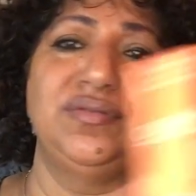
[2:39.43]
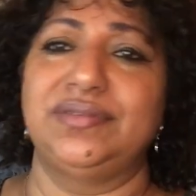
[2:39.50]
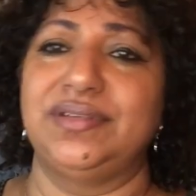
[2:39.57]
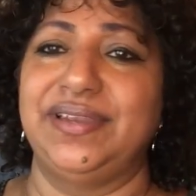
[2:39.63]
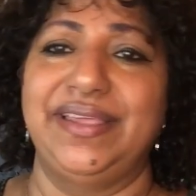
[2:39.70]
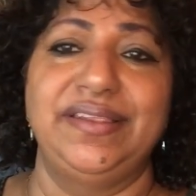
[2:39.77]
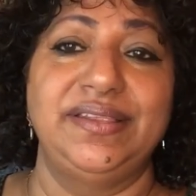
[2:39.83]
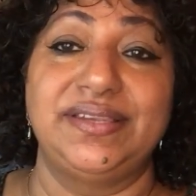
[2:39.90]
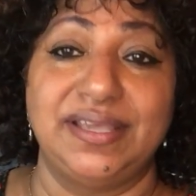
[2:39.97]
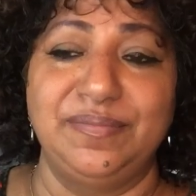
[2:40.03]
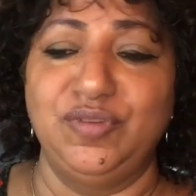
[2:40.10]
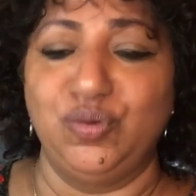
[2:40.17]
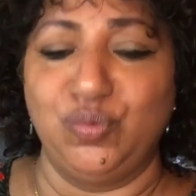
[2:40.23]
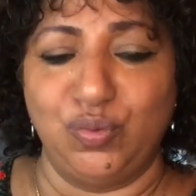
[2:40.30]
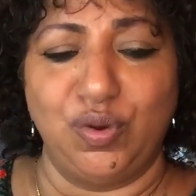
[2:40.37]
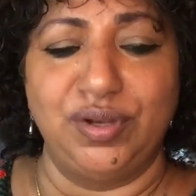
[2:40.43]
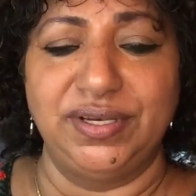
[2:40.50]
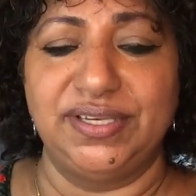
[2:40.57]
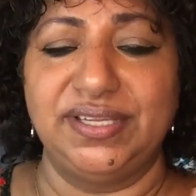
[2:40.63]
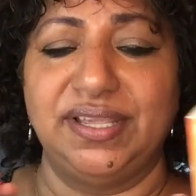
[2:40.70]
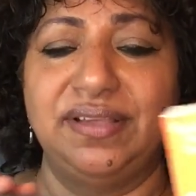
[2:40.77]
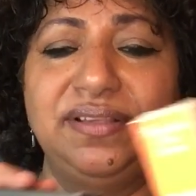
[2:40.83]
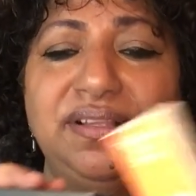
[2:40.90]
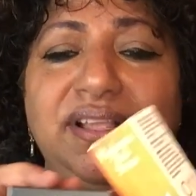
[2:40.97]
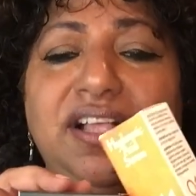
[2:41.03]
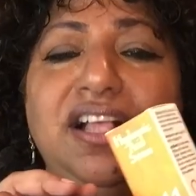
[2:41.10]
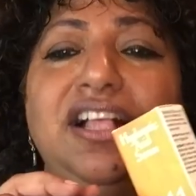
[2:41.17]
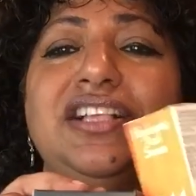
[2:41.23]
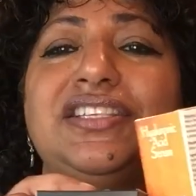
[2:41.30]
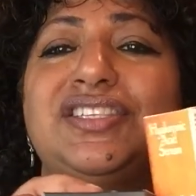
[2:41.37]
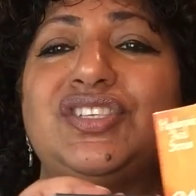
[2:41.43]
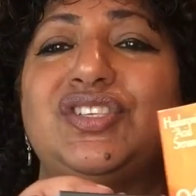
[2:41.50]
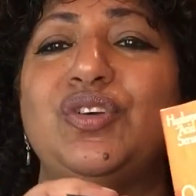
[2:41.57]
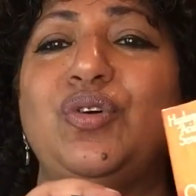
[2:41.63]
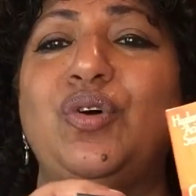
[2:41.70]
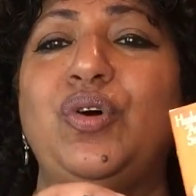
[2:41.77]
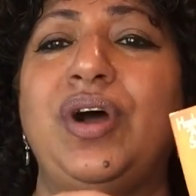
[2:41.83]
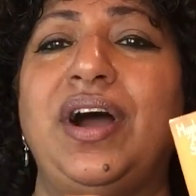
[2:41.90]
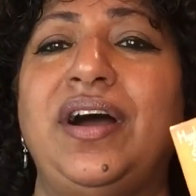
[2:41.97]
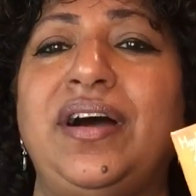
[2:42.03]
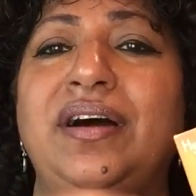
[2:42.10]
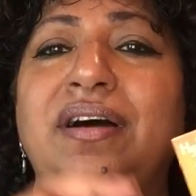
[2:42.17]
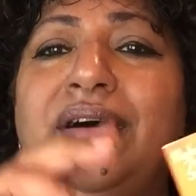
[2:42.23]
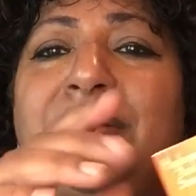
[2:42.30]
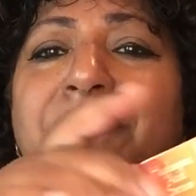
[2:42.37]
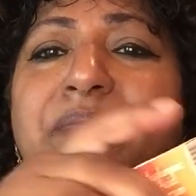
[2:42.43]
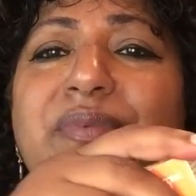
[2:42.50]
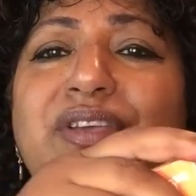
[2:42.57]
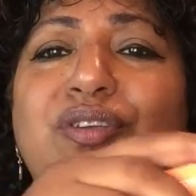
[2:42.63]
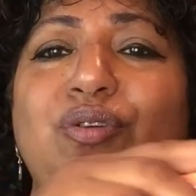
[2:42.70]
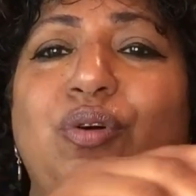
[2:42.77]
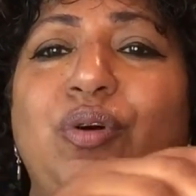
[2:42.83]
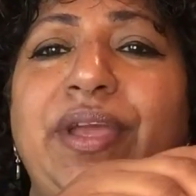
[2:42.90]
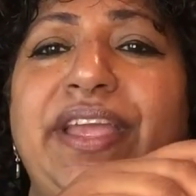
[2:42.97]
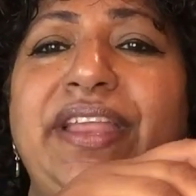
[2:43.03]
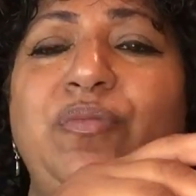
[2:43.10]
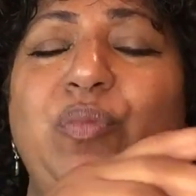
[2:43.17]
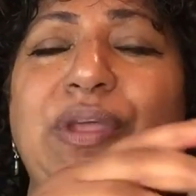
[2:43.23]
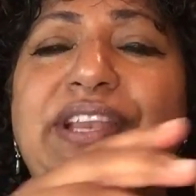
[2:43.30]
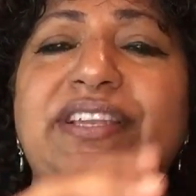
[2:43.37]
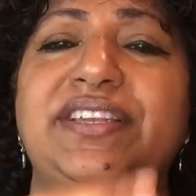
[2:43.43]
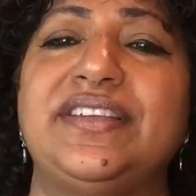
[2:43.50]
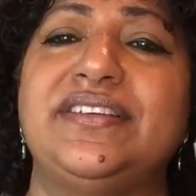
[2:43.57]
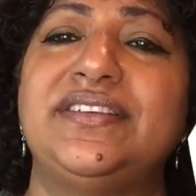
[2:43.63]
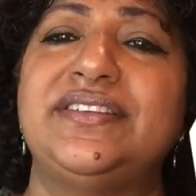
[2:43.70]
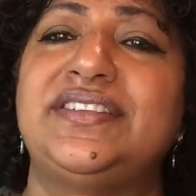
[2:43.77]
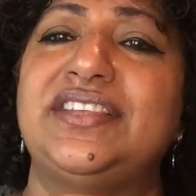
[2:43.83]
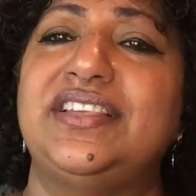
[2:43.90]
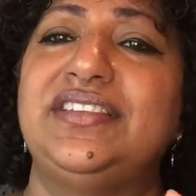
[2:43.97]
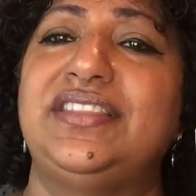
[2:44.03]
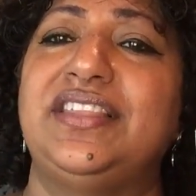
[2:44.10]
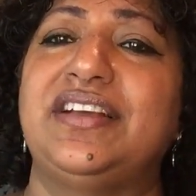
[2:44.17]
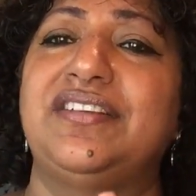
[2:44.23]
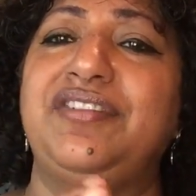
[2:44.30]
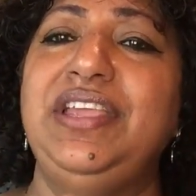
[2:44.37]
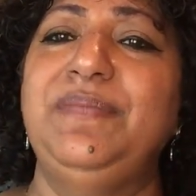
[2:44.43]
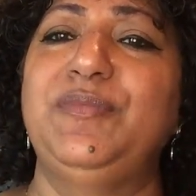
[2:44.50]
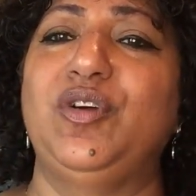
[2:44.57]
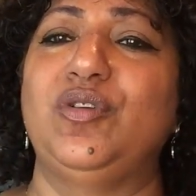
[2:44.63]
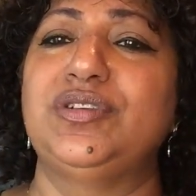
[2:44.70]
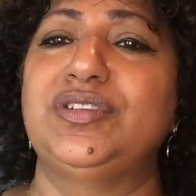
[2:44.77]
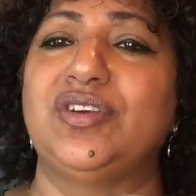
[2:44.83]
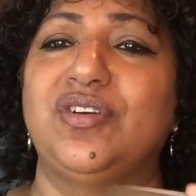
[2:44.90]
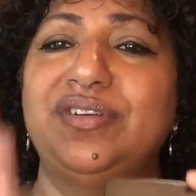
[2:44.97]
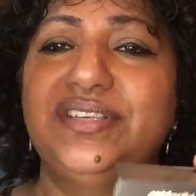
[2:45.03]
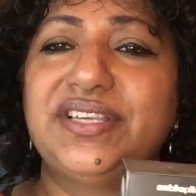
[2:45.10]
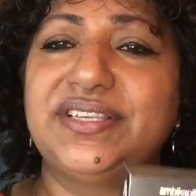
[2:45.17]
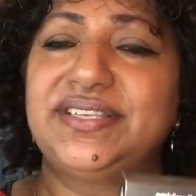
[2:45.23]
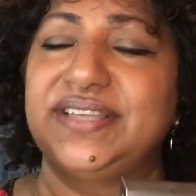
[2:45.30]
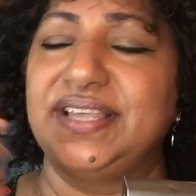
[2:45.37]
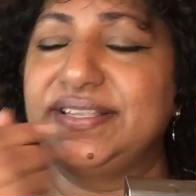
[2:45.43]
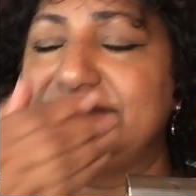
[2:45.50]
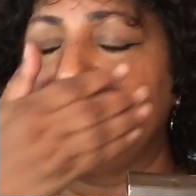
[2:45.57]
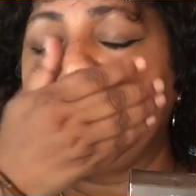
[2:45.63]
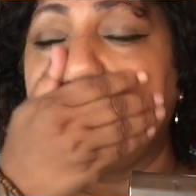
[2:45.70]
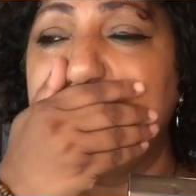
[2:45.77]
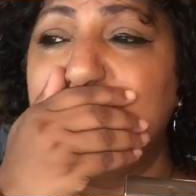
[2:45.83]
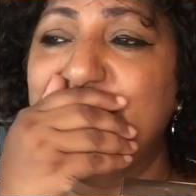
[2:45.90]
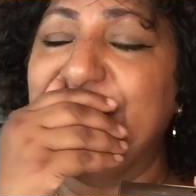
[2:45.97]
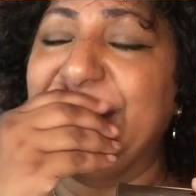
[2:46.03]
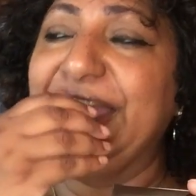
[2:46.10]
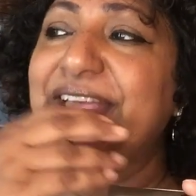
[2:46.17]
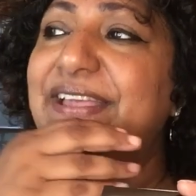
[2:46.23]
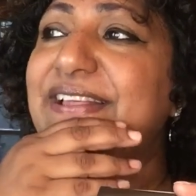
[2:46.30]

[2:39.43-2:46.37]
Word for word: use it anytime you want. Yeah. So, um, you know, in winters, the cream goes on just as a cream.